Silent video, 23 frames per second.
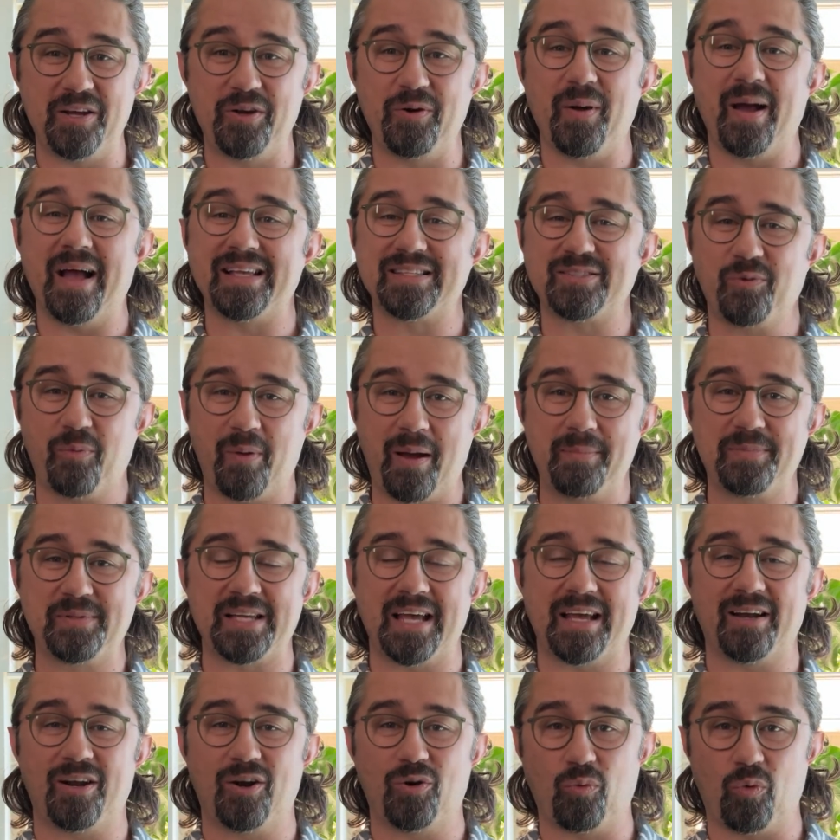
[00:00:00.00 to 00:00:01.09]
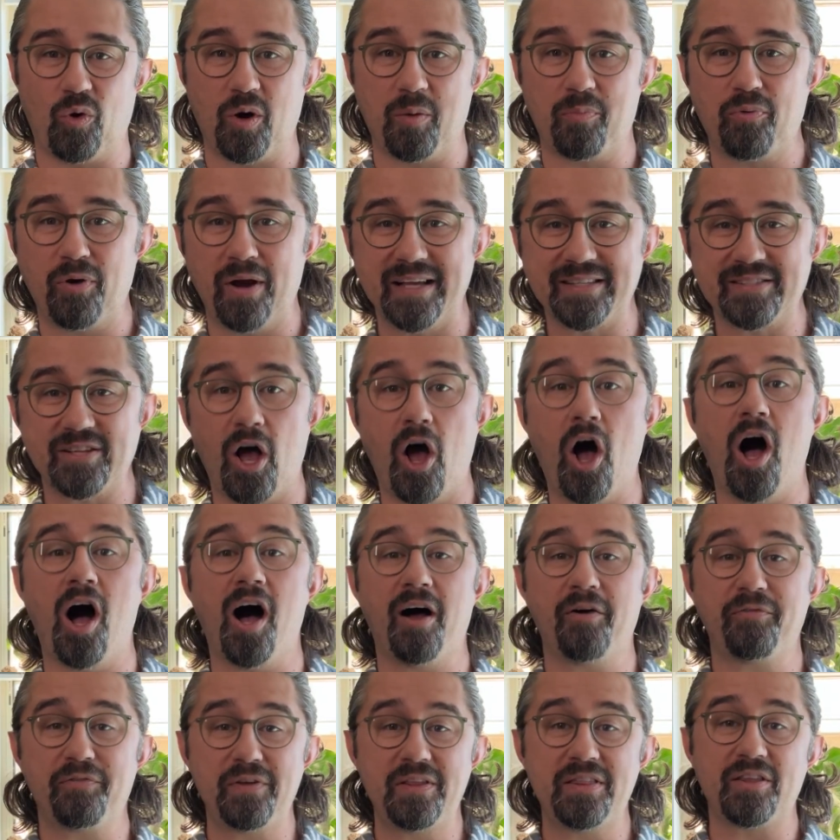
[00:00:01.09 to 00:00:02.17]
who has a website on WordPress,
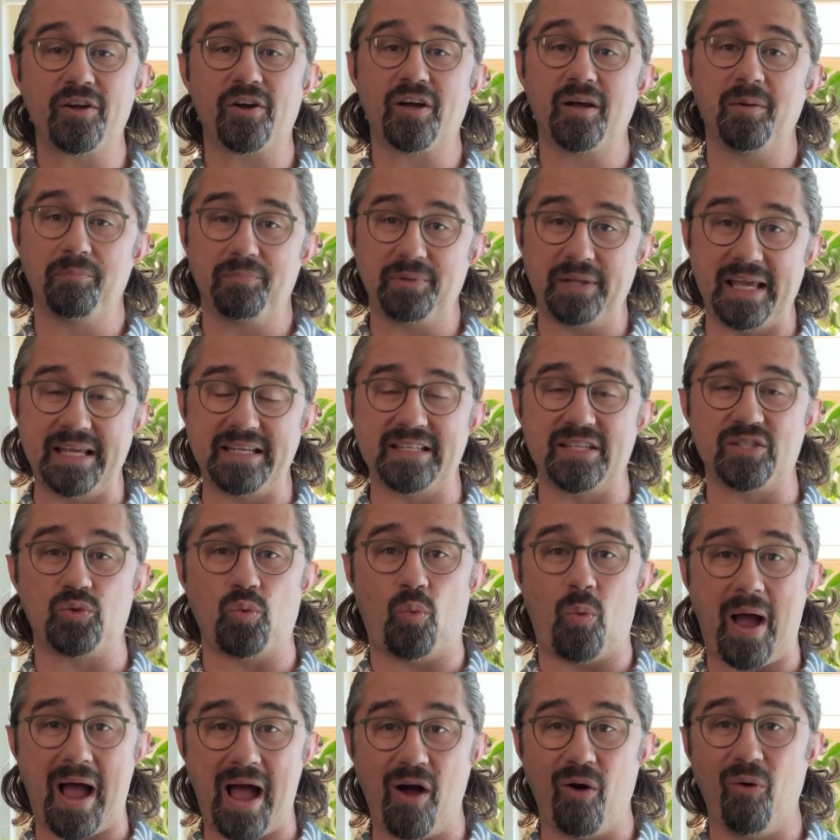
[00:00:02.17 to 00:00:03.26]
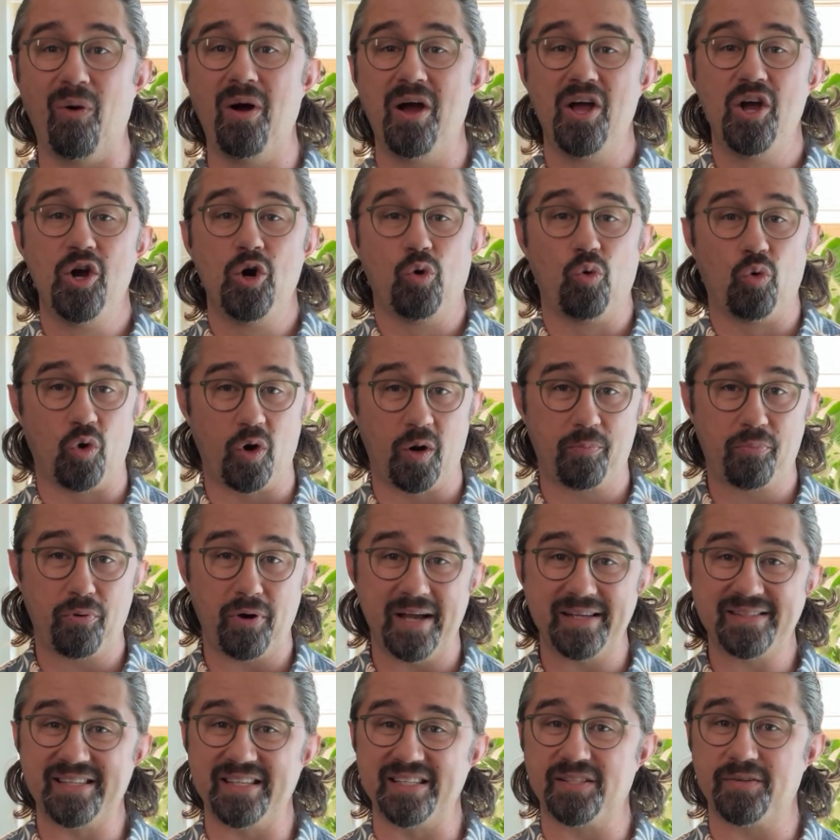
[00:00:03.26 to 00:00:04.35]
often their complaint is, wow,
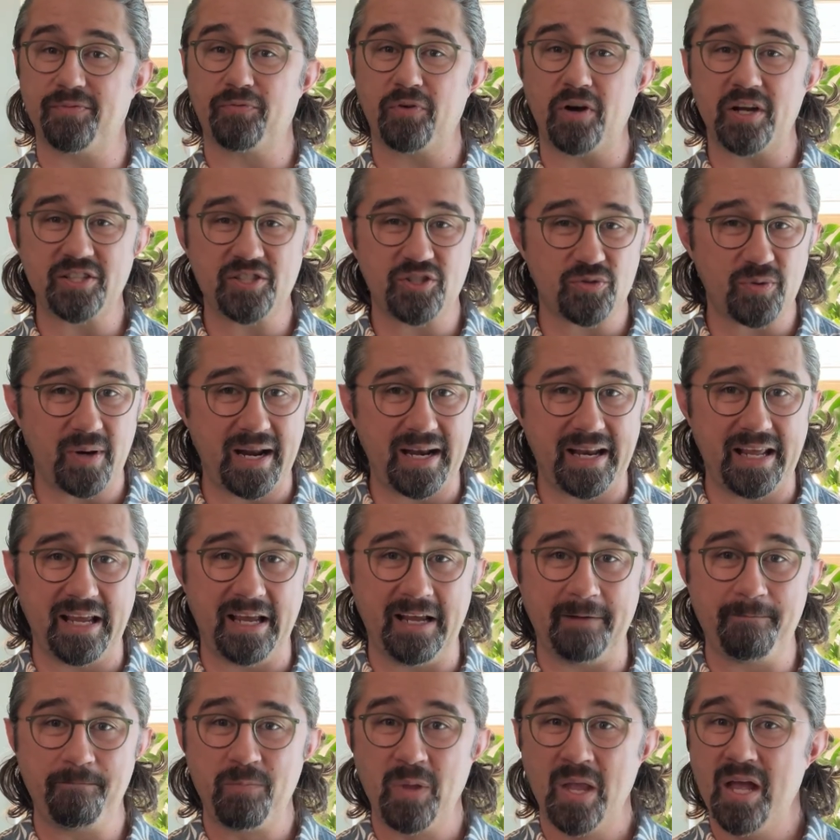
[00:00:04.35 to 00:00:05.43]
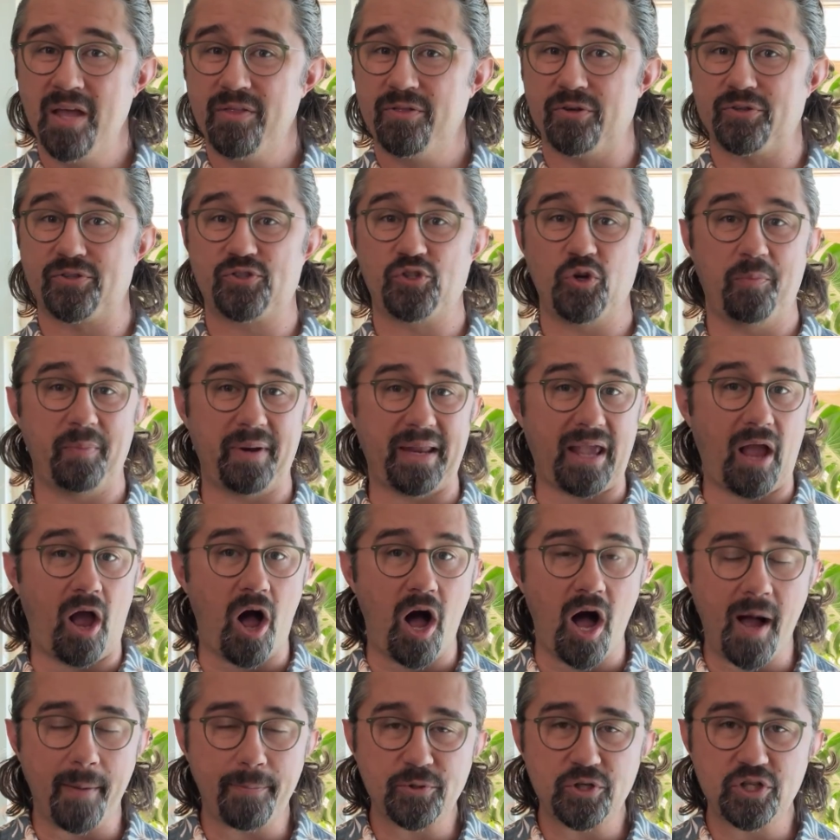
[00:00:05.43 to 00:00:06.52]
WordPress is frustrating, there's so many
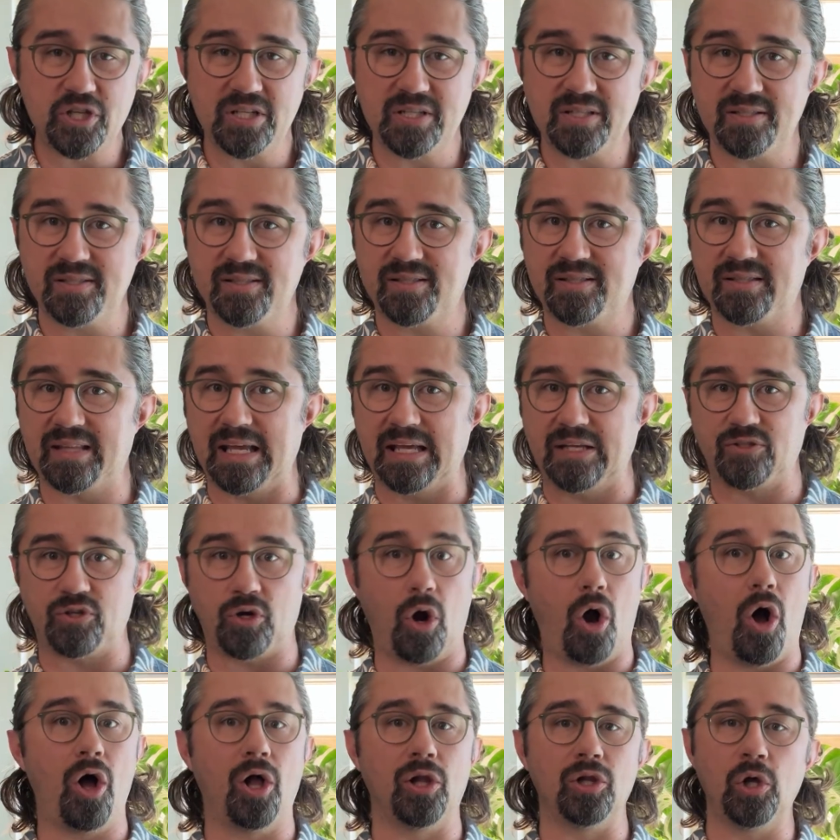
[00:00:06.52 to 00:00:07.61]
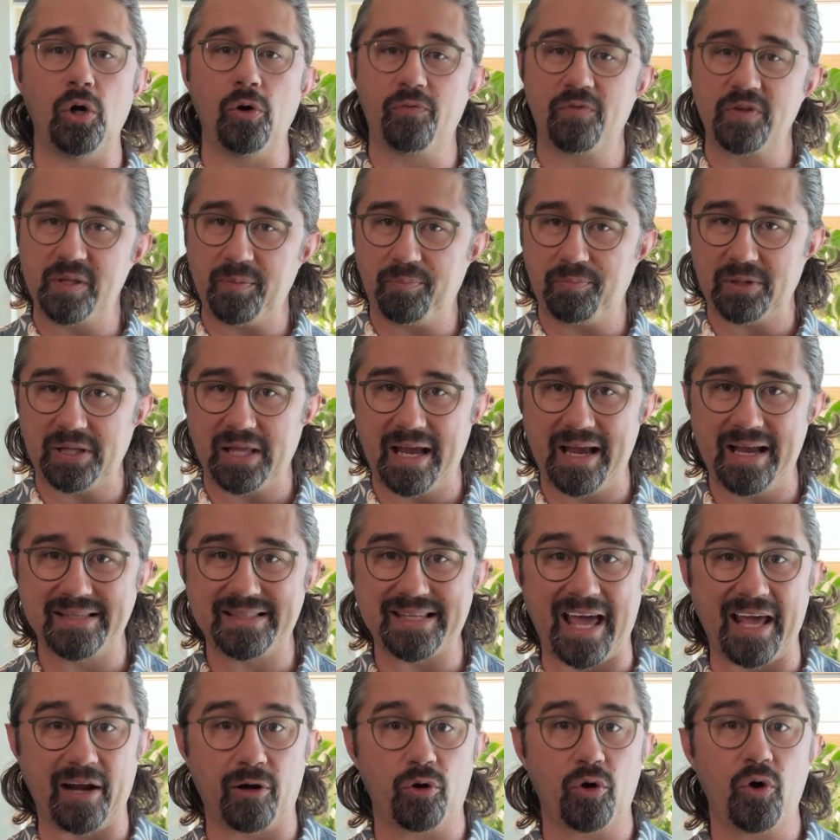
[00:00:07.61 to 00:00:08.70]
options, things are all over the place,
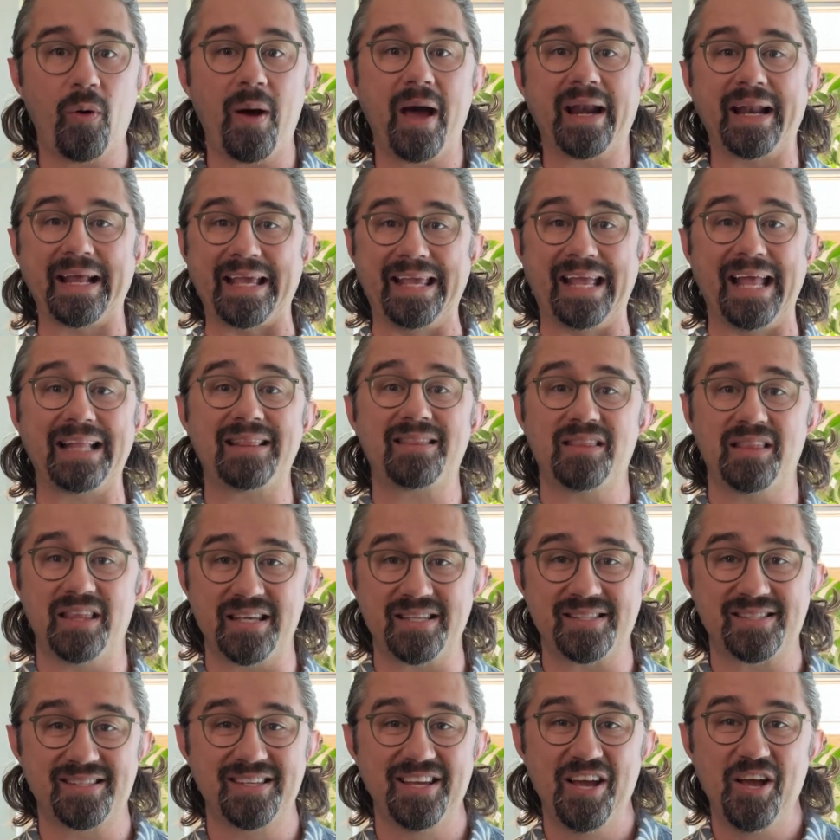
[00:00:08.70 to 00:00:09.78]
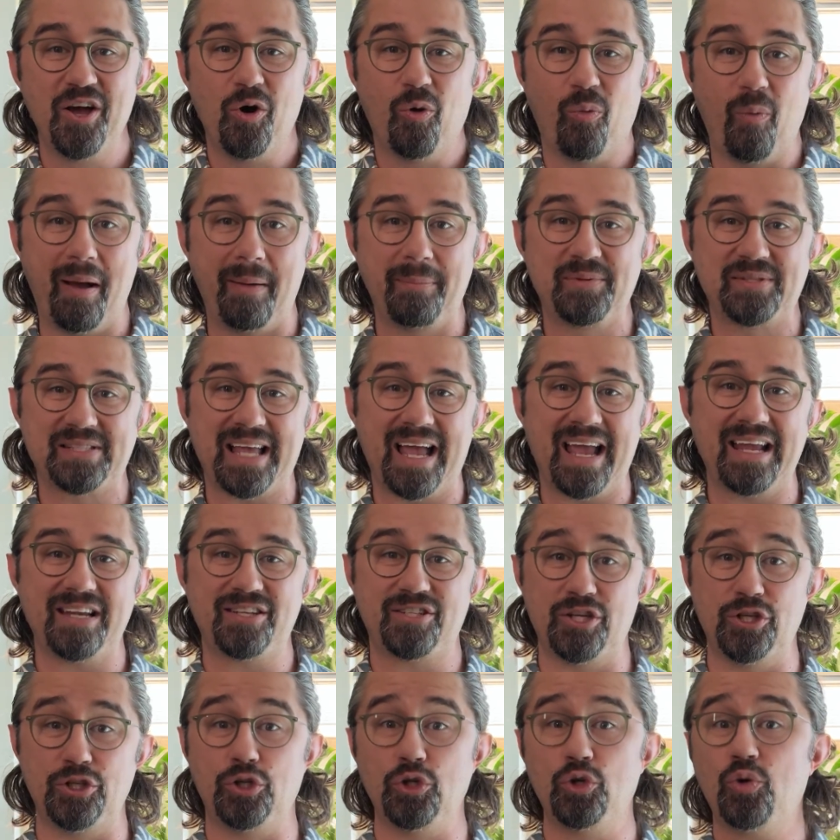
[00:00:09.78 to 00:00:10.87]
I don't know how to get this website
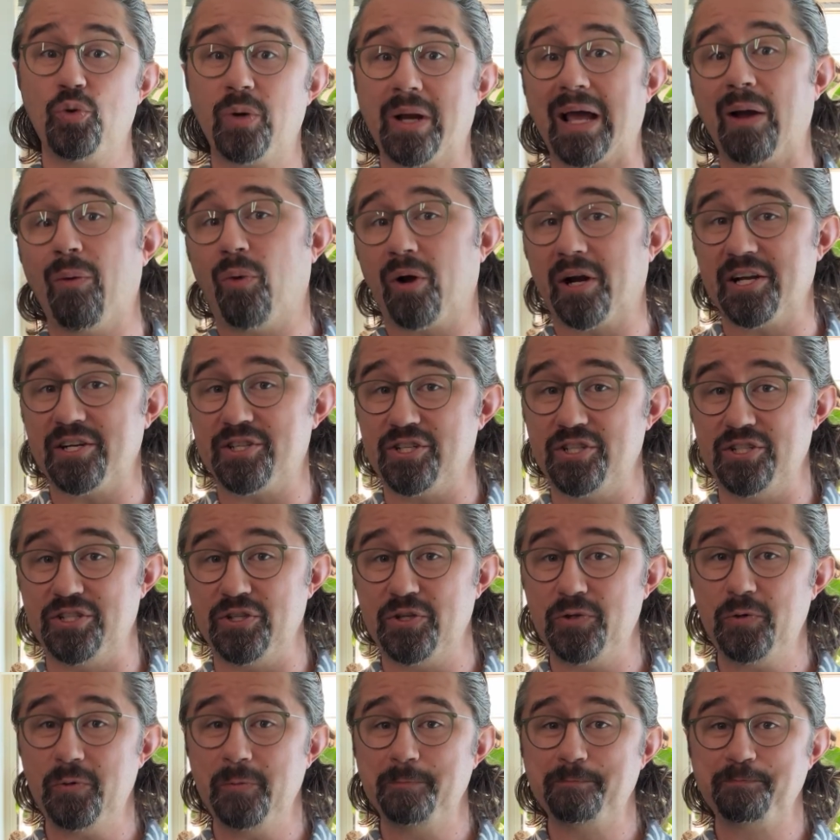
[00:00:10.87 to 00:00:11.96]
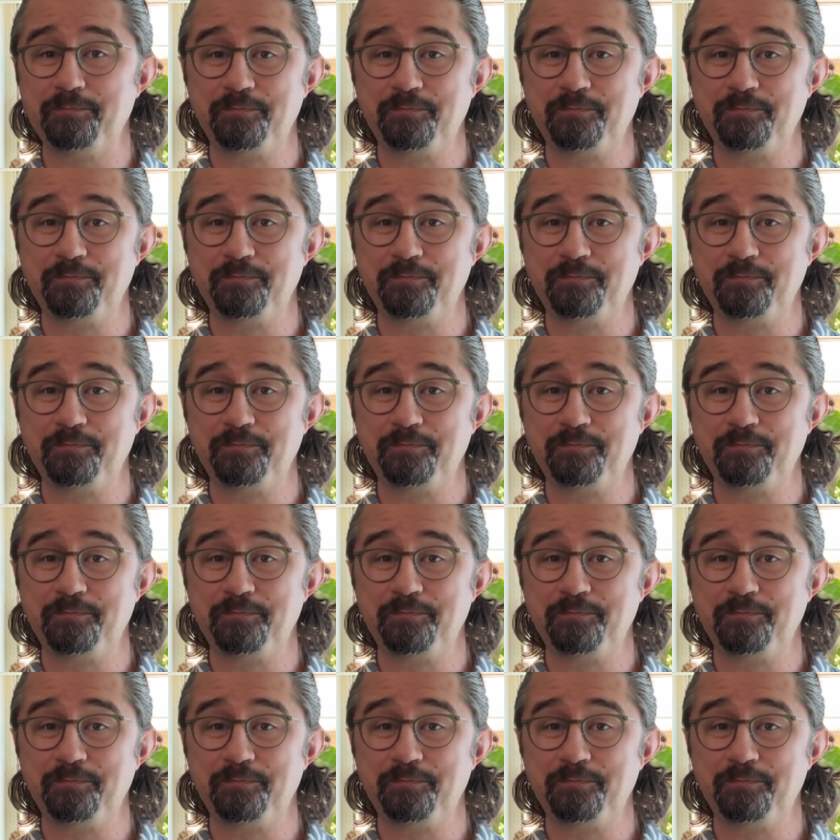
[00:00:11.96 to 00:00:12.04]
to do what I want it to do,